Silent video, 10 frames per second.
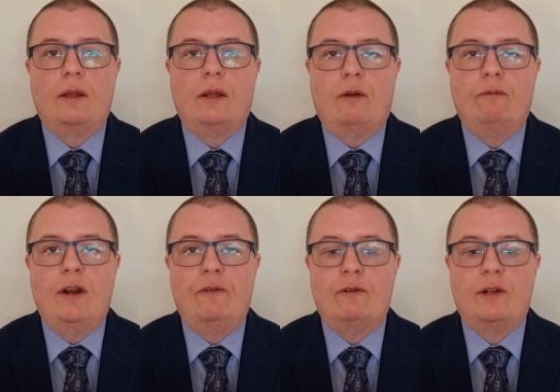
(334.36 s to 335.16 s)
That
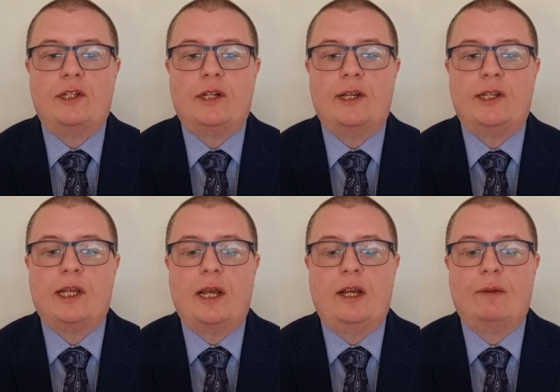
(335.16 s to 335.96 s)
reference to his
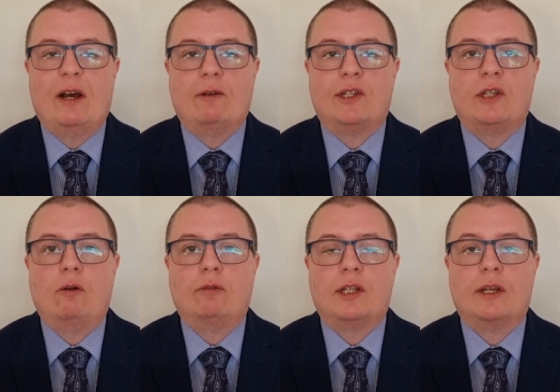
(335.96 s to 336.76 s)
saying about
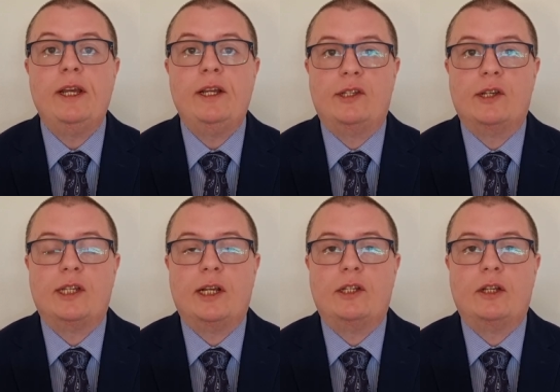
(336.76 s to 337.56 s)
salt leads
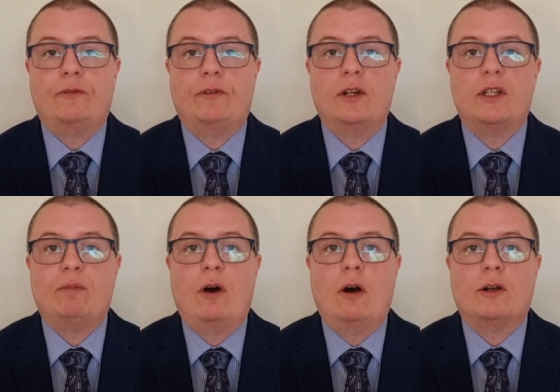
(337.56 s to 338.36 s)
us into the first
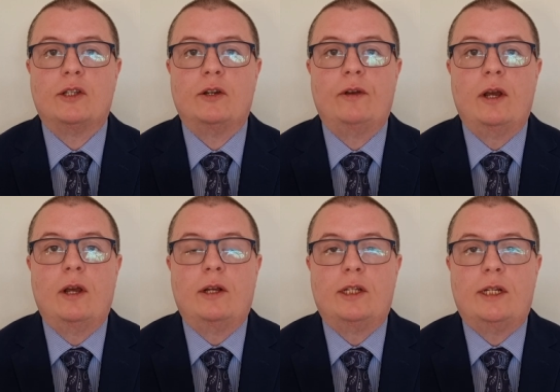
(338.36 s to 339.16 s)
part of
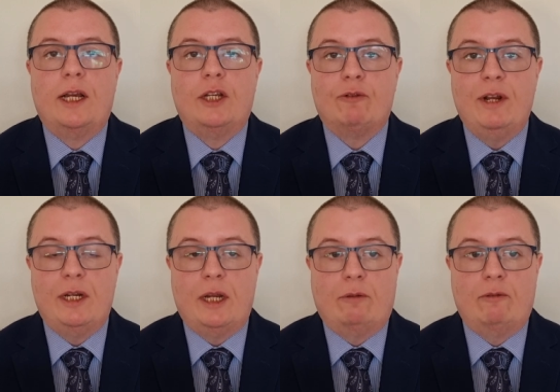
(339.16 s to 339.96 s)
today's
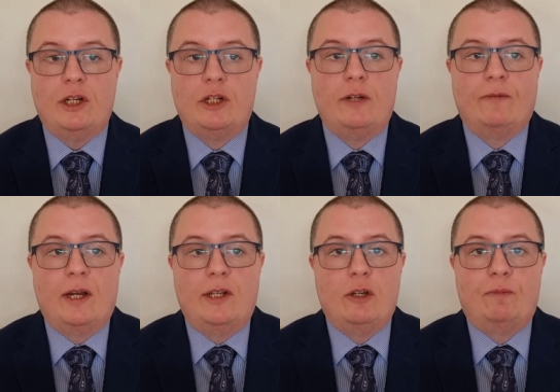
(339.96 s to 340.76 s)
reading, which
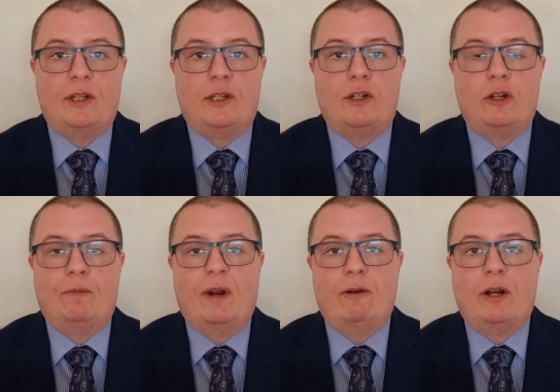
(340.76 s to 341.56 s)
divides up into two
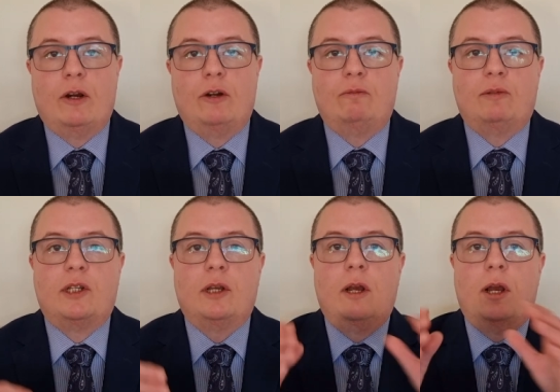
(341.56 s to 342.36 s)

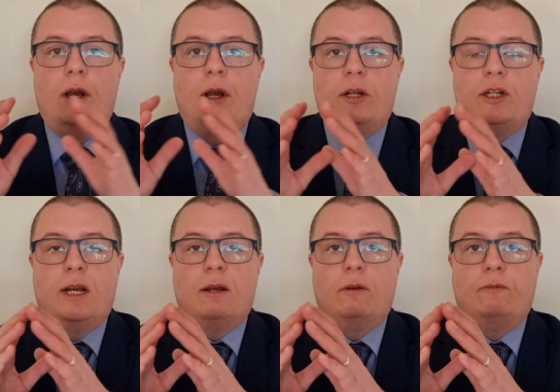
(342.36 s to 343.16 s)
pericopes.
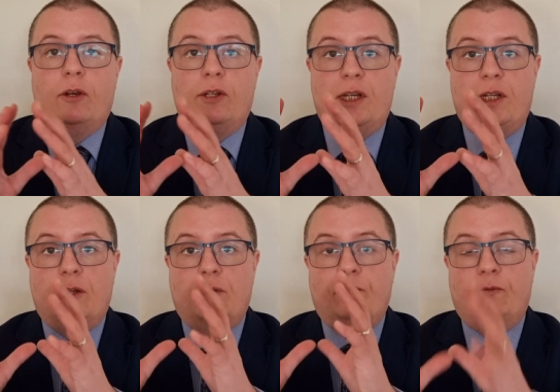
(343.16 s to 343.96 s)

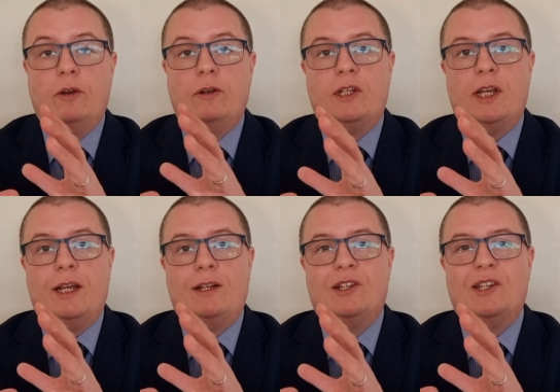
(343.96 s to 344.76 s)
verses
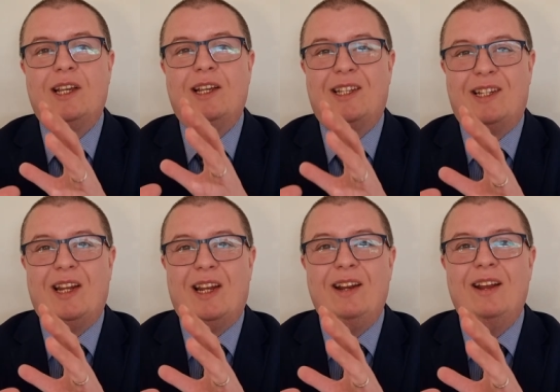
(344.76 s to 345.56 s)
13 to
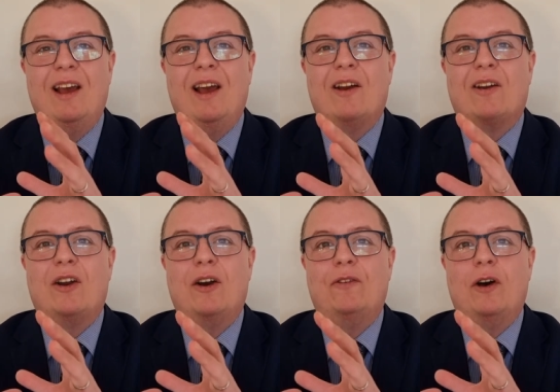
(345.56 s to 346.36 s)
16
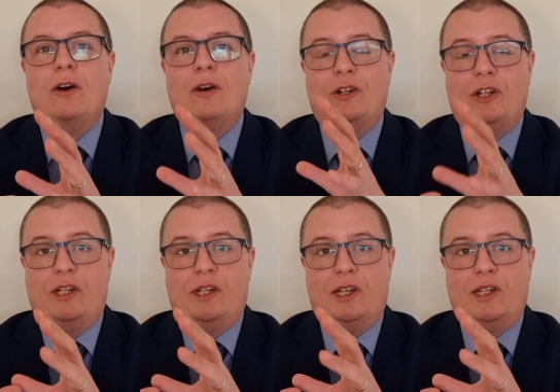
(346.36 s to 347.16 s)
cover
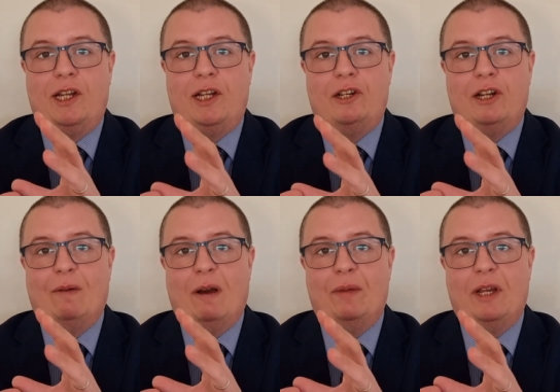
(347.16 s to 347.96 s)
Jesus' teaching
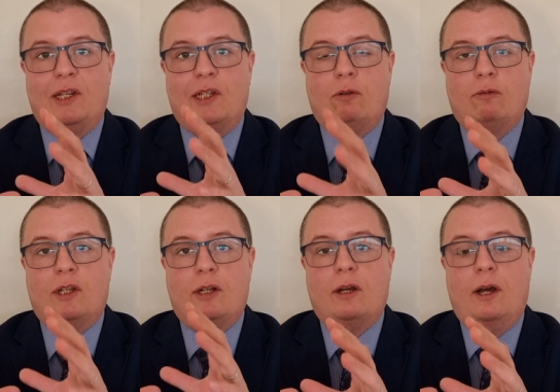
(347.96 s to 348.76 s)
about being salt
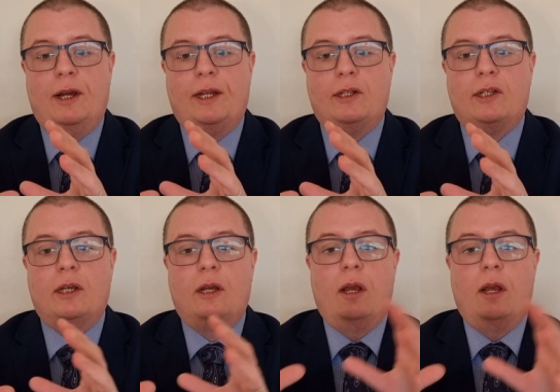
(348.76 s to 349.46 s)
and light,